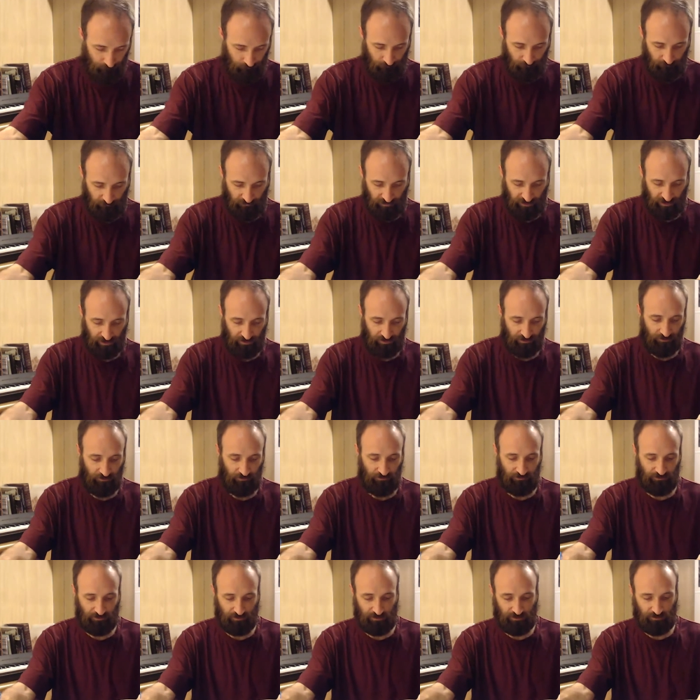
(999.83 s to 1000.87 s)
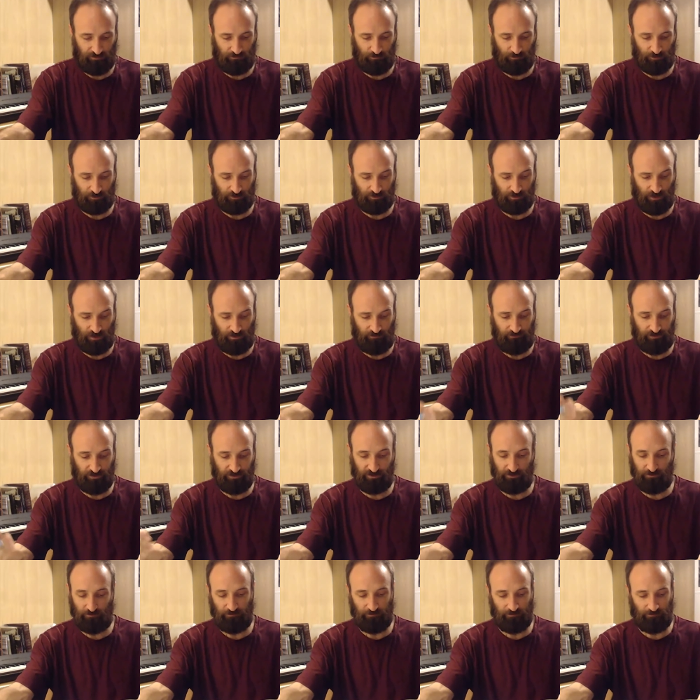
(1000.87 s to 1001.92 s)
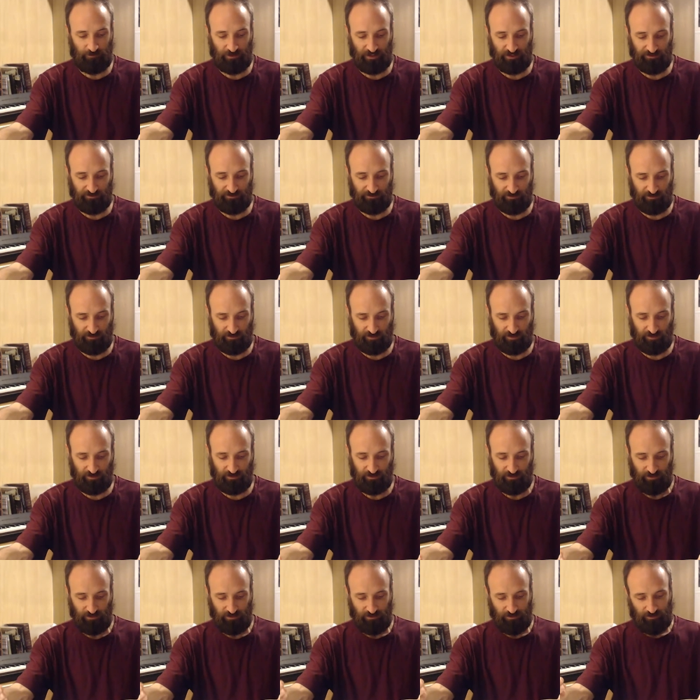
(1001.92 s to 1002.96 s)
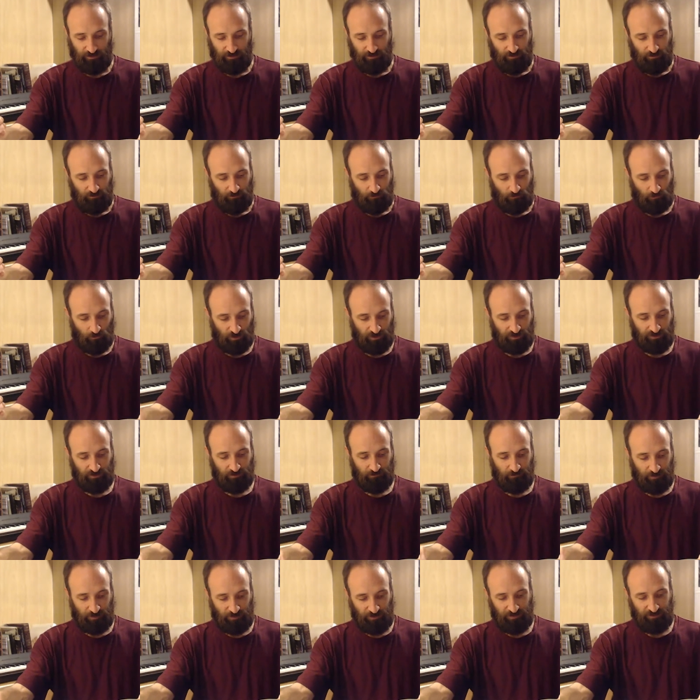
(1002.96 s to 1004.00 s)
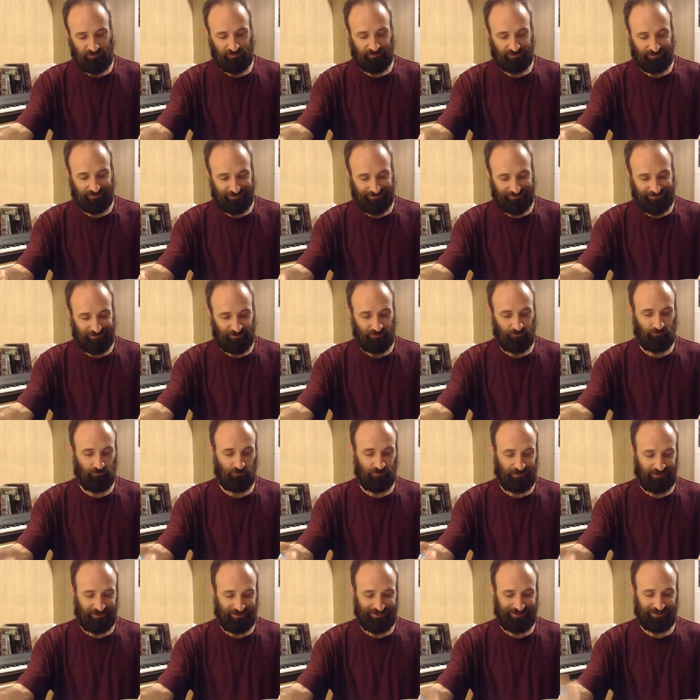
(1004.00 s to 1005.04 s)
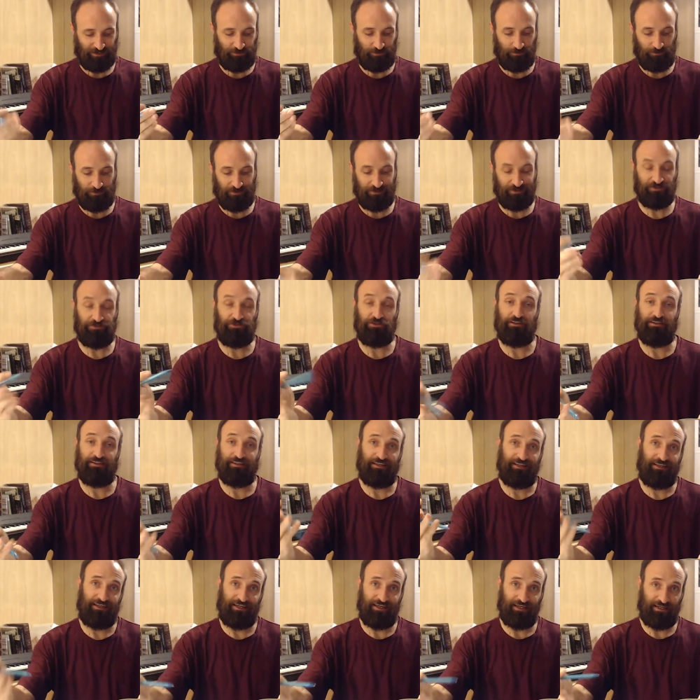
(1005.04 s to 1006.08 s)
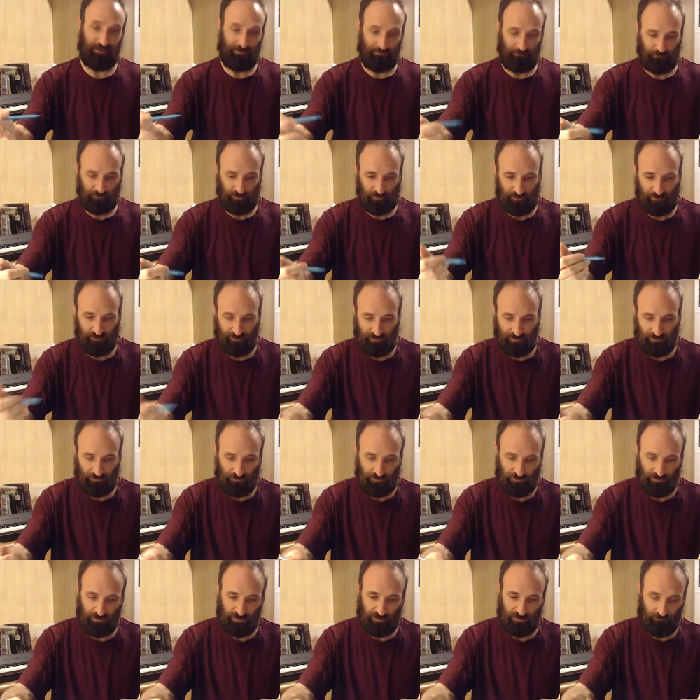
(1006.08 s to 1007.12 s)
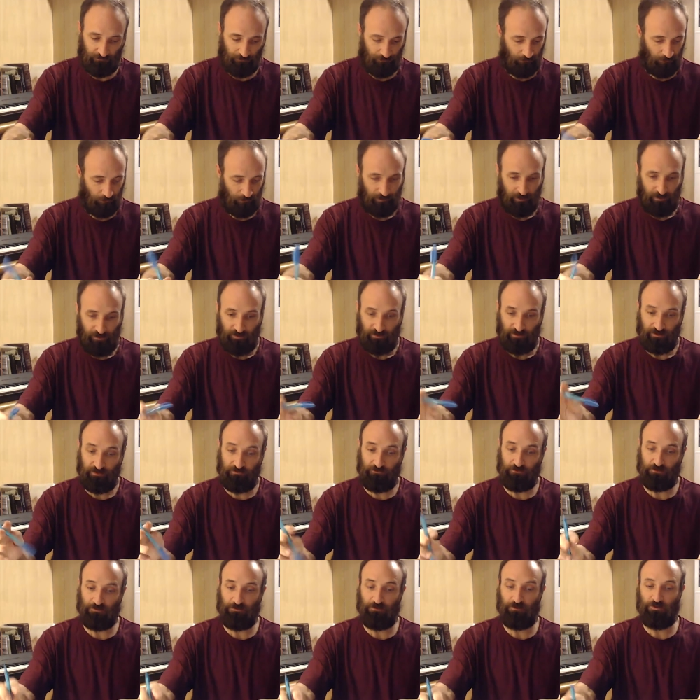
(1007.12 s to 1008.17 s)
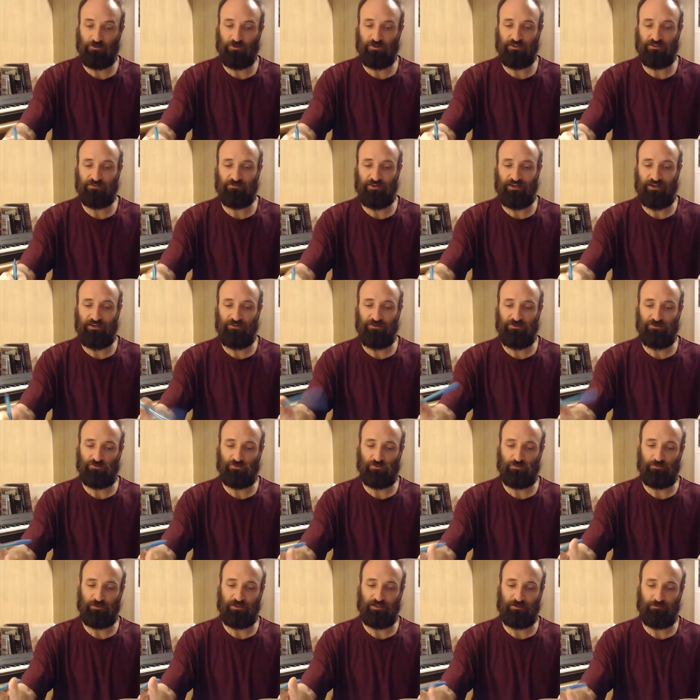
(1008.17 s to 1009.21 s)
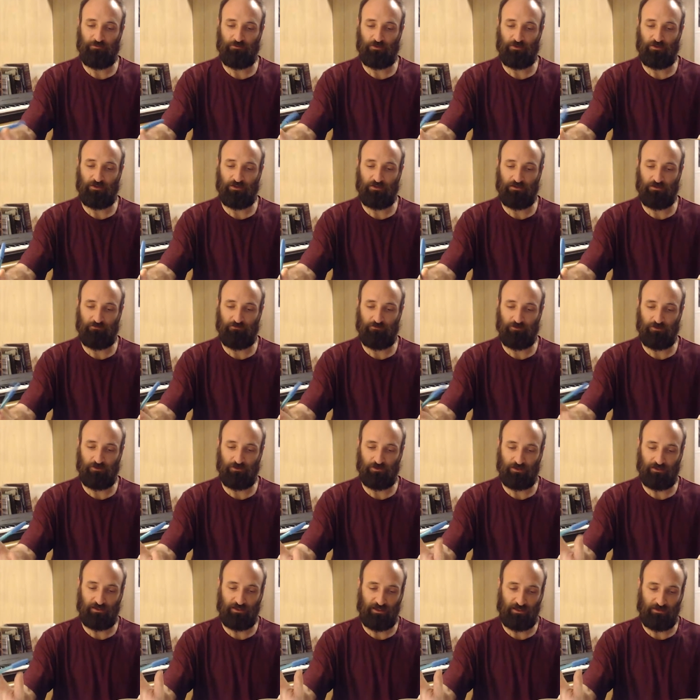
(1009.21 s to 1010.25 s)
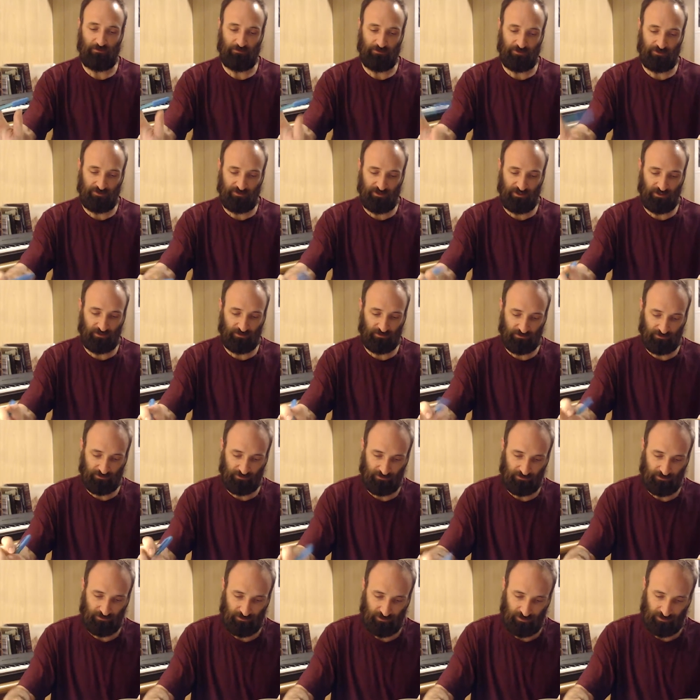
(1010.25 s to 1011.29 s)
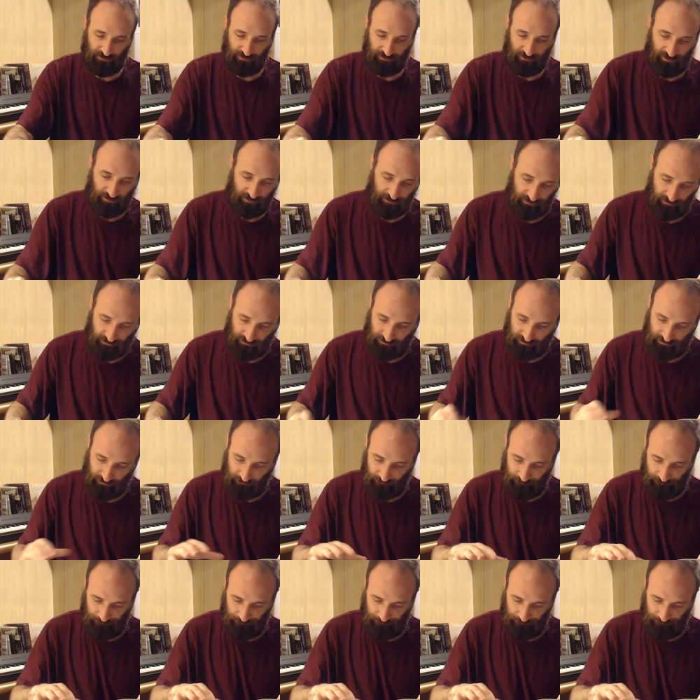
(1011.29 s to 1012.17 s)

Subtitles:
Value is less much obvious. It's based on what the piece can do in the actual position in the game. So that's interesting. The difference between these values will become clear if we look at game 6. That's nice.